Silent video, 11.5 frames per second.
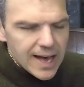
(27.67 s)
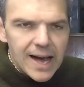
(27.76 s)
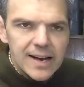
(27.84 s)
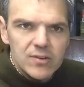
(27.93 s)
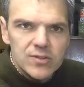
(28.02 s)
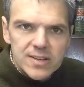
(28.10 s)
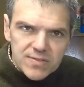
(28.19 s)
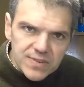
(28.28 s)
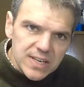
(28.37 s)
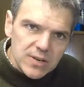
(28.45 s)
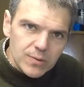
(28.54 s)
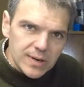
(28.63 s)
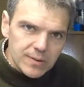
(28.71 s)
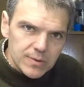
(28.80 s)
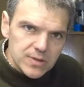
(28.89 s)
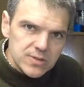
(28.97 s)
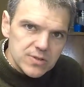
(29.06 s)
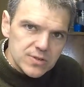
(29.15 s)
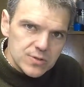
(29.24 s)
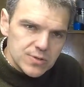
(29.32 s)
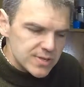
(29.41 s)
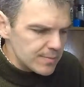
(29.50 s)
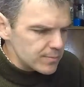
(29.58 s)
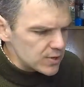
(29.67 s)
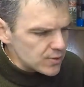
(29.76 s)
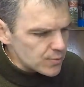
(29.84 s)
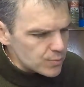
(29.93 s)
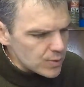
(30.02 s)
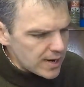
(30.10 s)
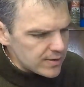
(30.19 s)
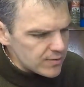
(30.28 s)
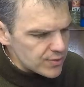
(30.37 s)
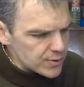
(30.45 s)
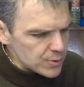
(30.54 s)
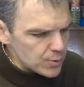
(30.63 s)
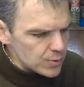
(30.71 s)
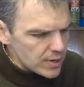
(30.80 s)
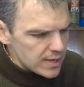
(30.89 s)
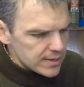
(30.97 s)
And on this video, what I'm going to do is I'm going to run through